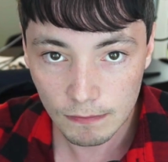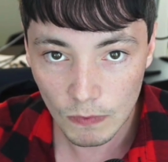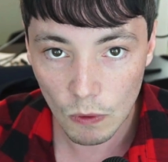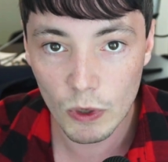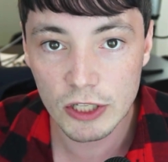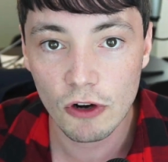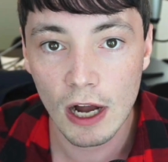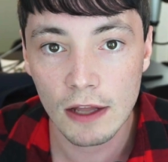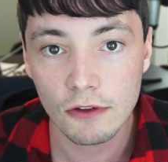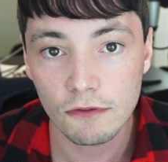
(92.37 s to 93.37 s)
When you're
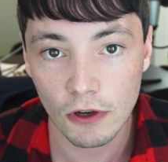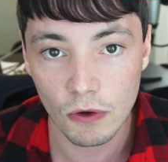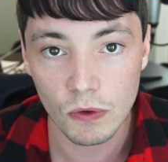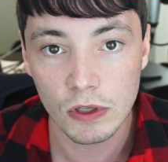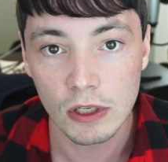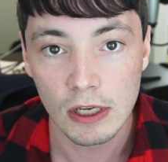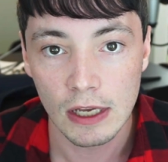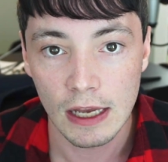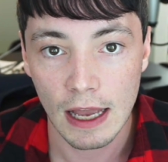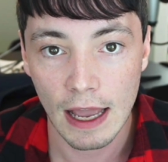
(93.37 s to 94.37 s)
on the phone
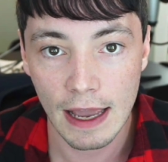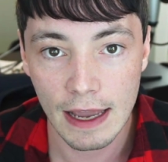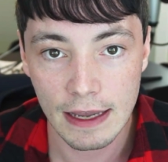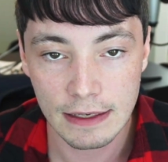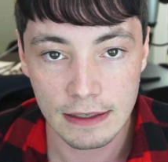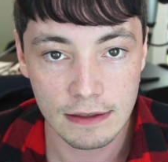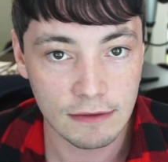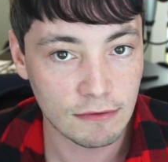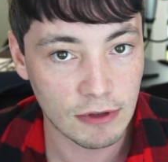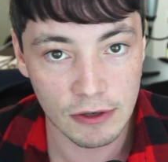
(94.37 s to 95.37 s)
and
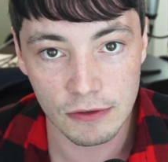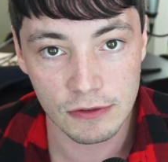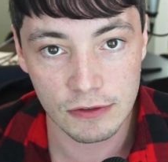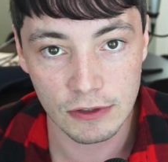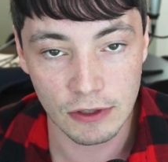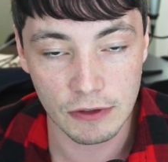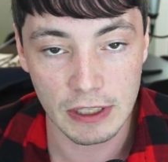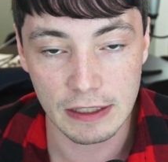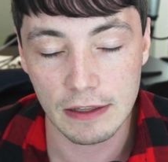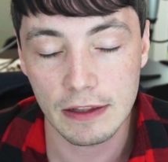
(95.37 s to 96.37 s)
there's, you know,
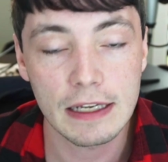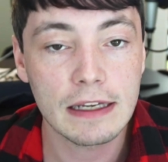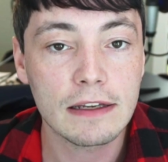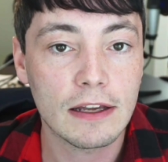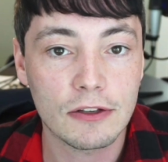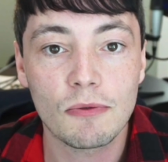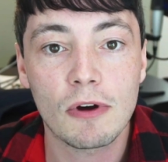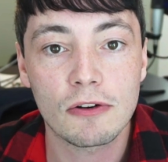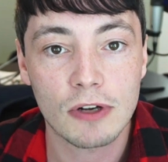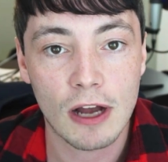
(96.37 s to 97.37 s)
the, the thing that you
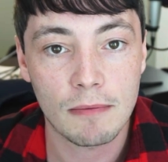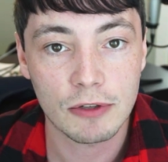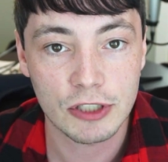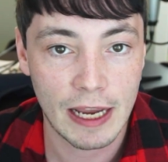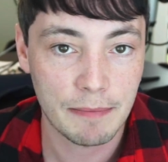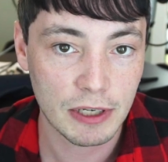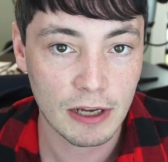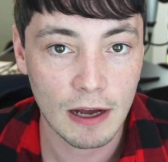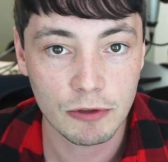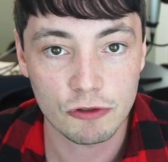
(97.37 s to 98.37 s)
want to accomplish can't be
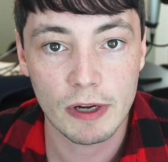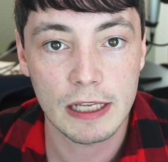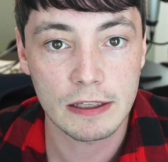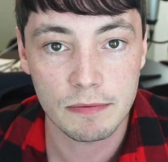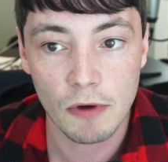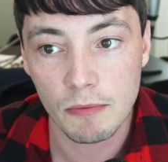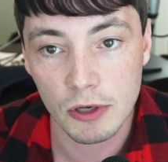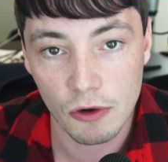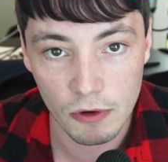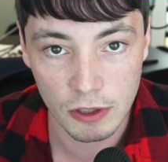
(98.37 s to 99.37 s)
accomplished right at this
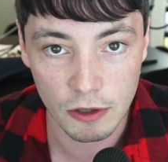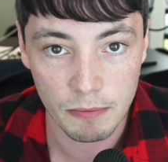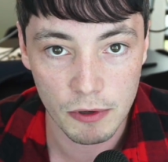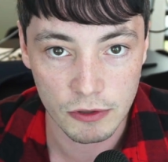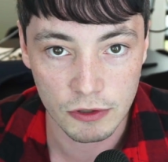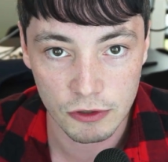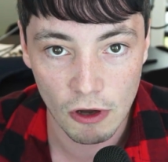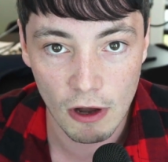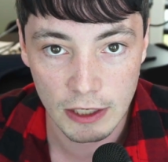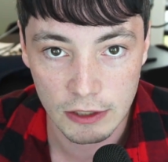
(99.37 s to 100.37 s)
moment according to the person you're
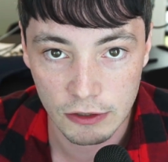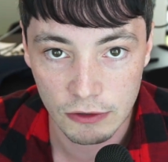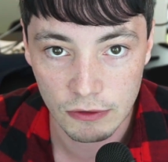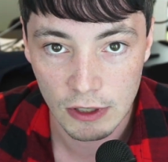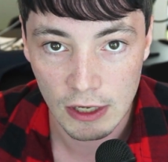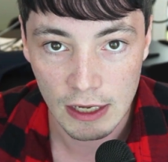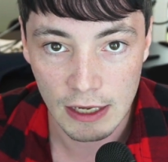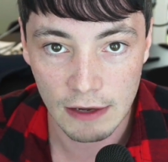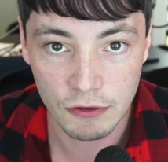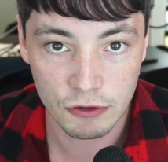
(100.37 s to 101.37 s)
talking to.
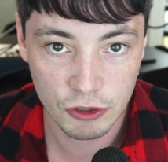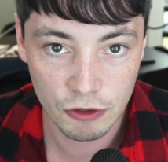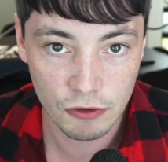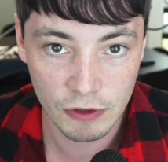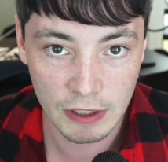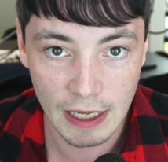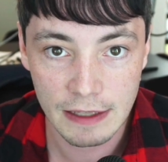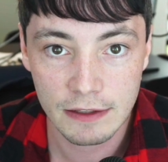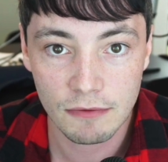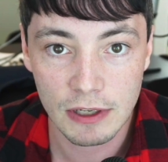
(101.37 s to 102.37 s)
If you're sure that
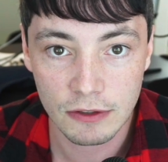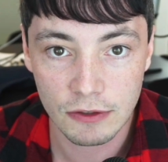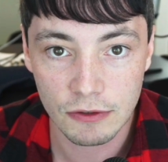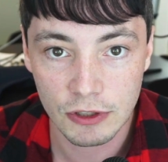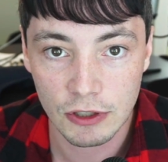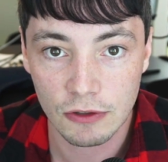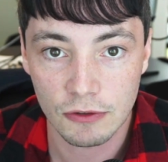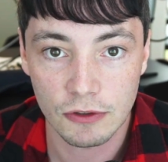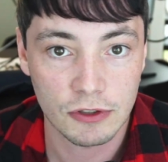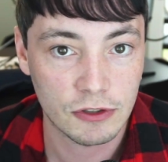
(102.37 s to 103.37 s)
that's the resolution,
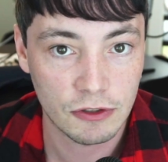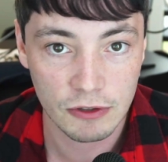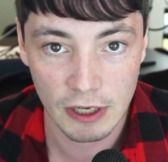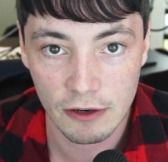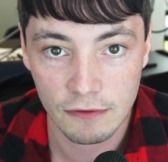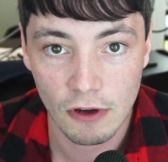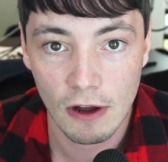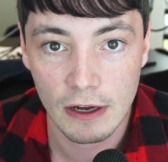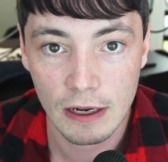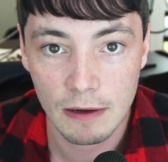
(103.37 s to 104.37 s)
or you're just too tired of
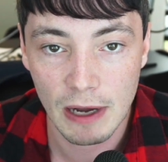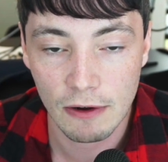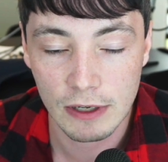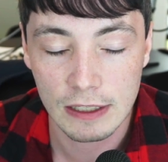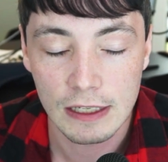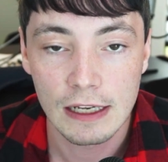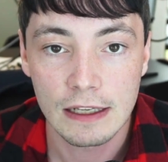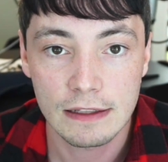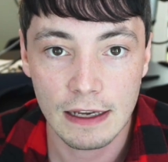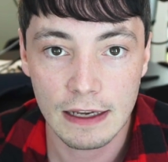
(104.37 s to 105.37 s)
talking about it,
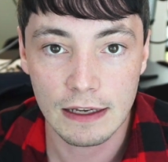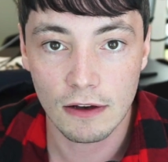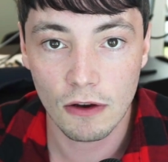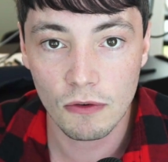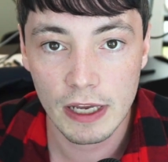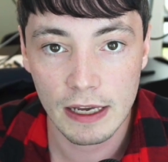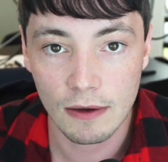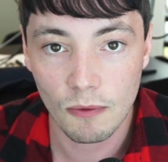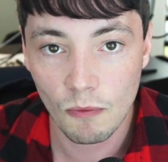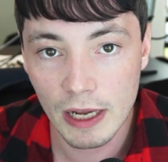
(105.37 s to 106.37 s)
say, okay,
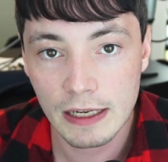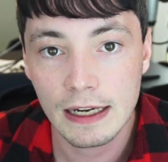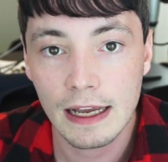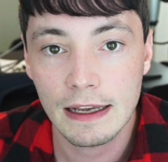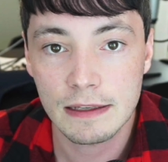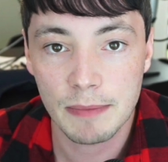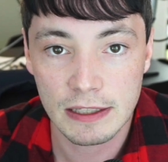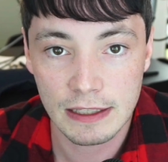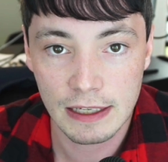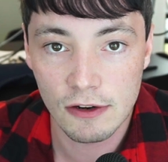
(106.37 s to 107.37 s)
when can I
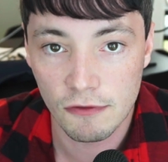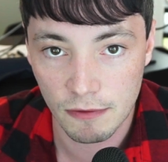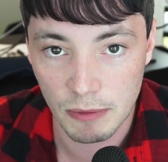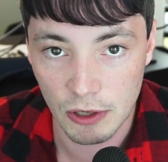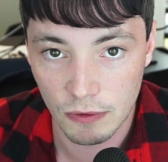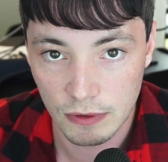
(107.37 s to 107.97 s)
expect to hear from you?